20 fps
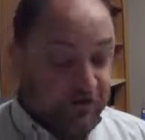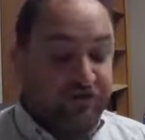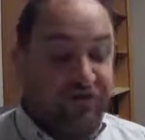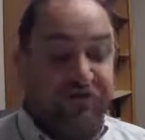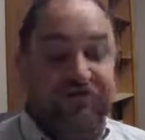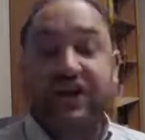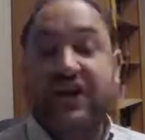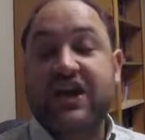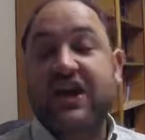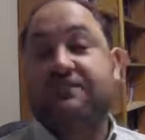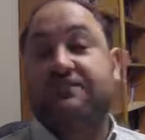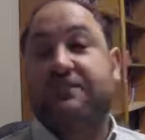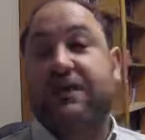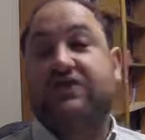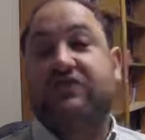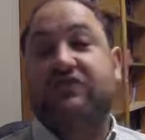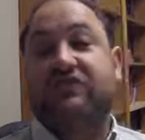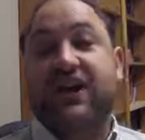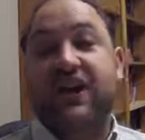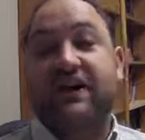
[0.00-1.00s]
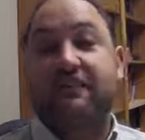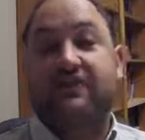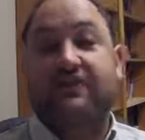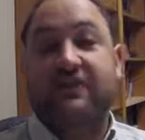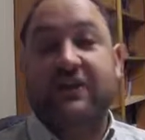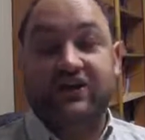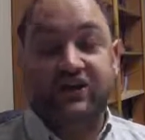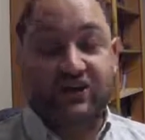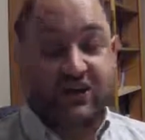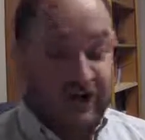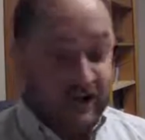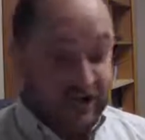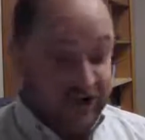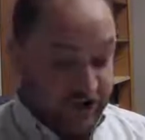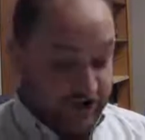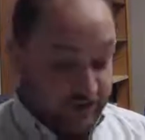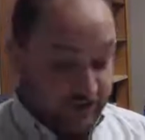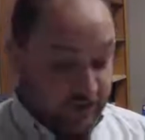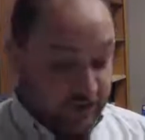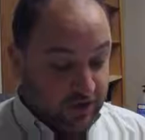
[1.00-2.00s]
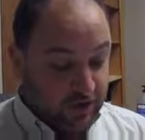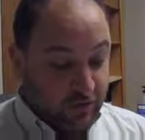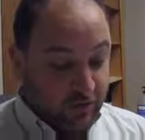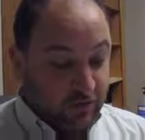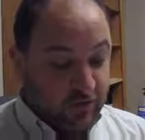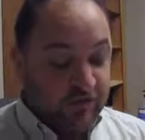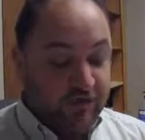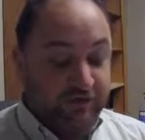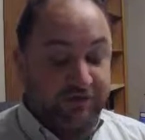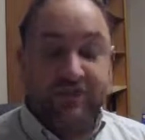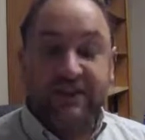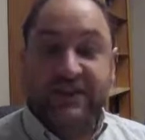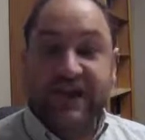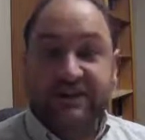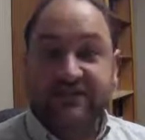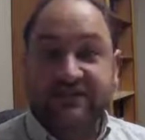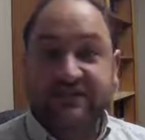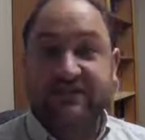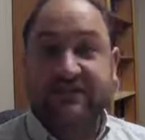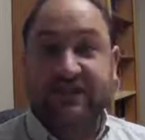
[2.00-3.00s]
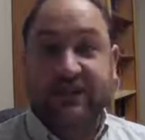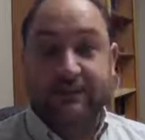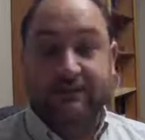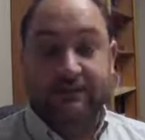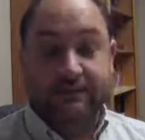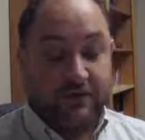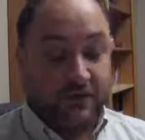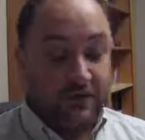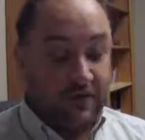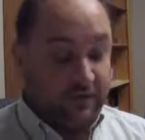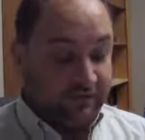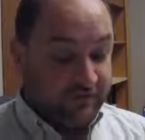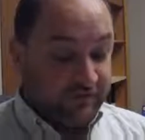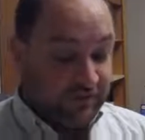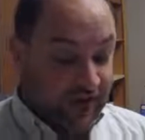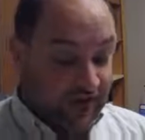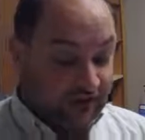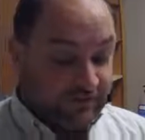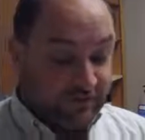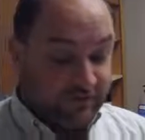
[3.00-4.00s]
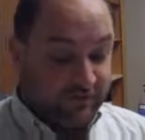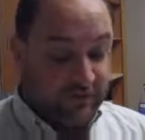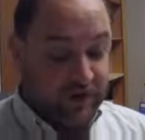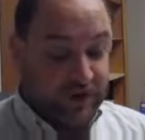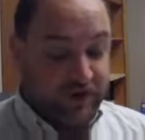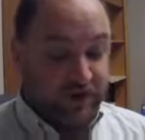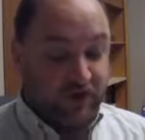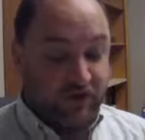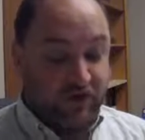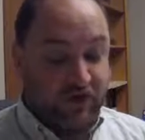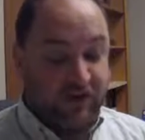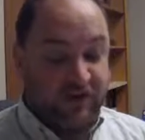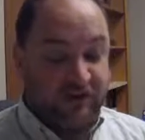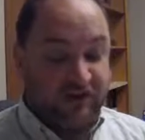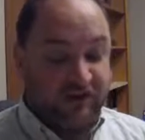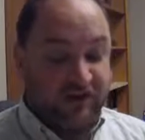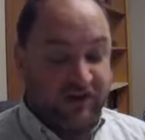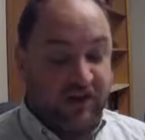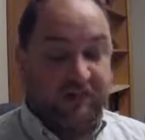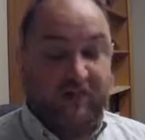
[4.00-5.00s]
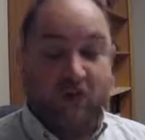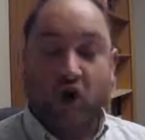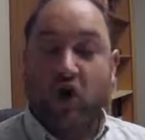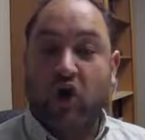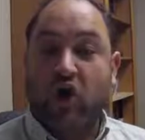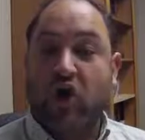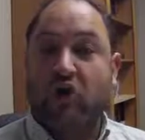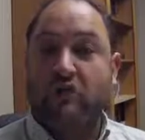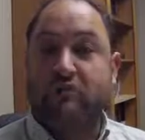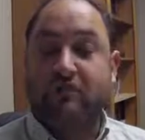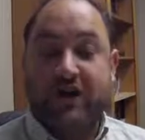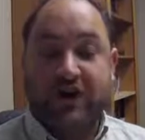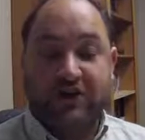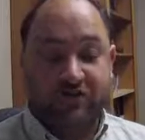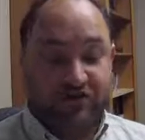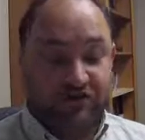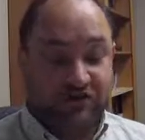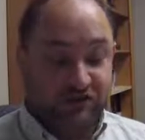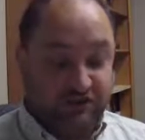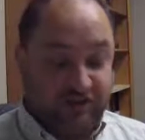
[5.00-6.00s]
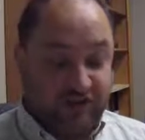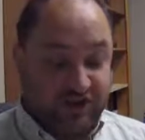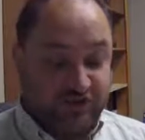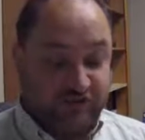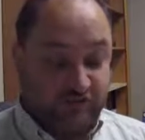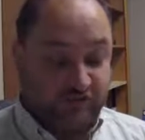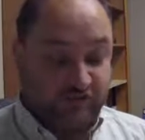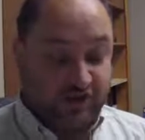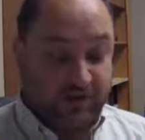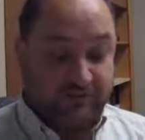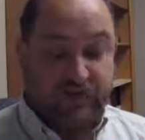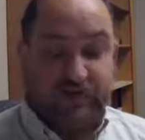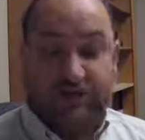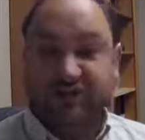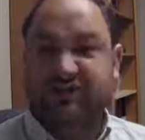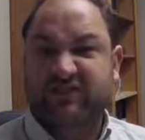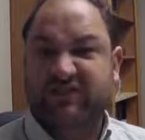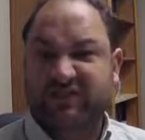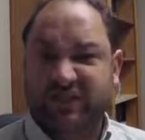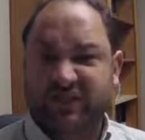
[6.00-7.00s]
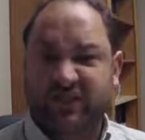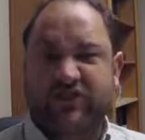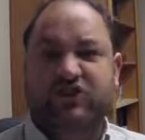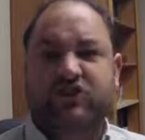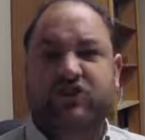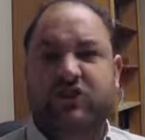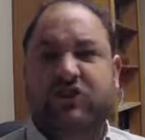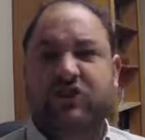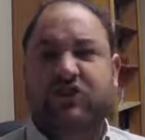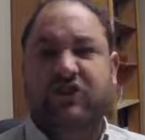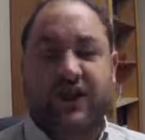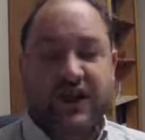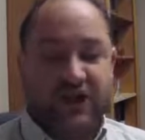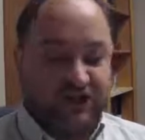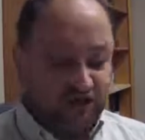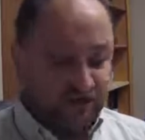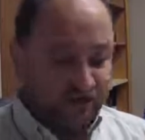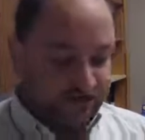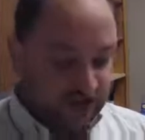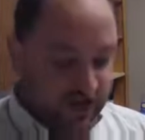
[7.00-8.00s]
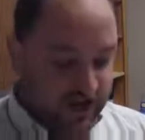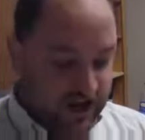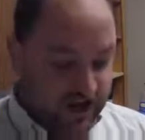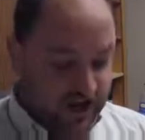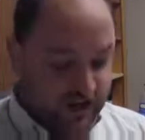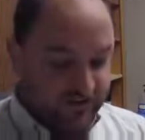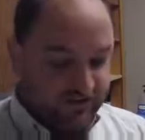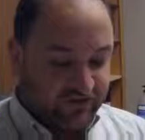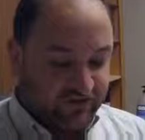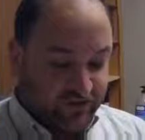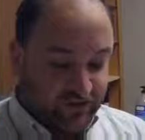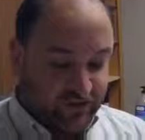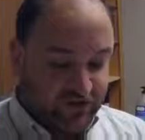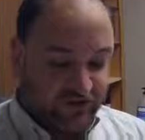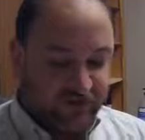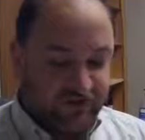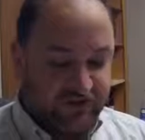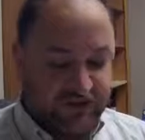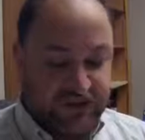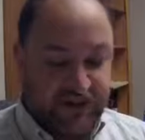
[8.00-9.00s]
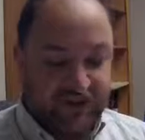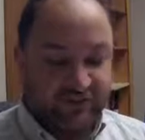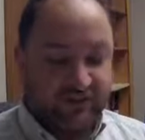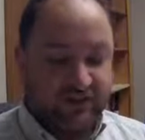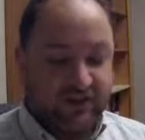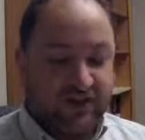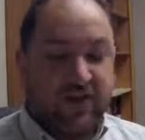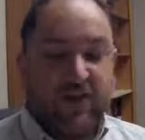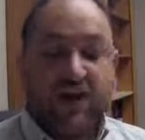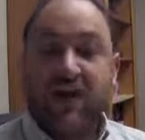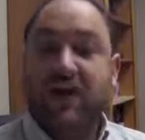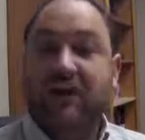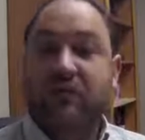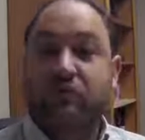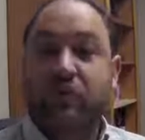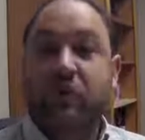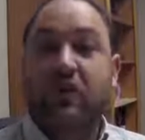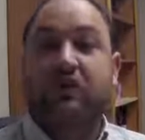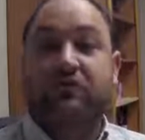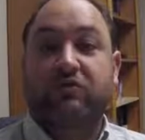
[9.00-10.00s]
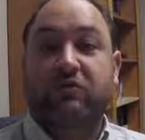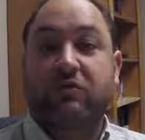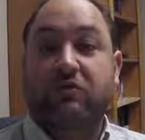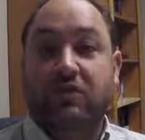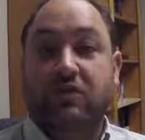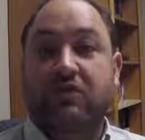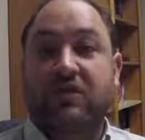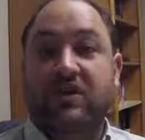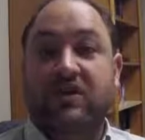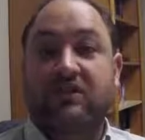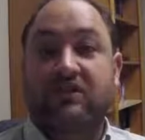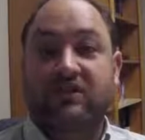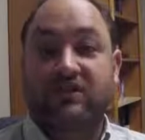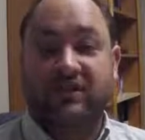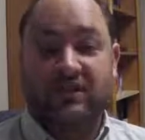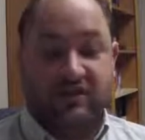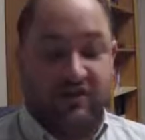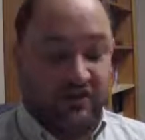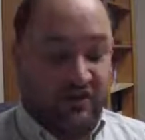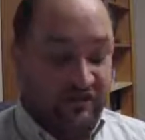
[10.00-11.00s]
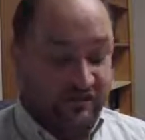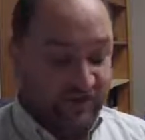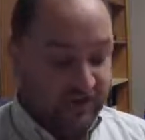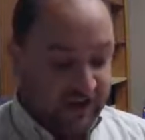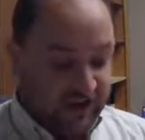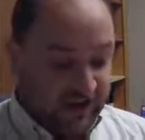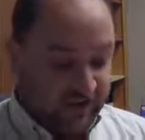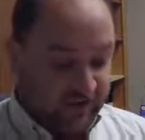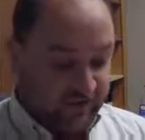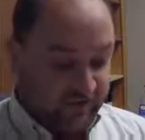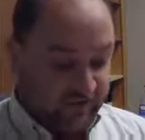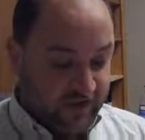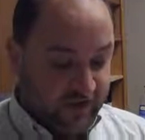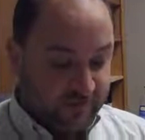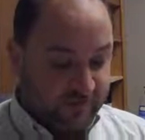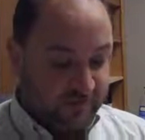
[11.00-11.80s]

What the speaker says: The second major type of education was in philosophy. Philosophy included the study of all major intellectual subjects, literature, natural science, social science, as well as what we would consider philosophy.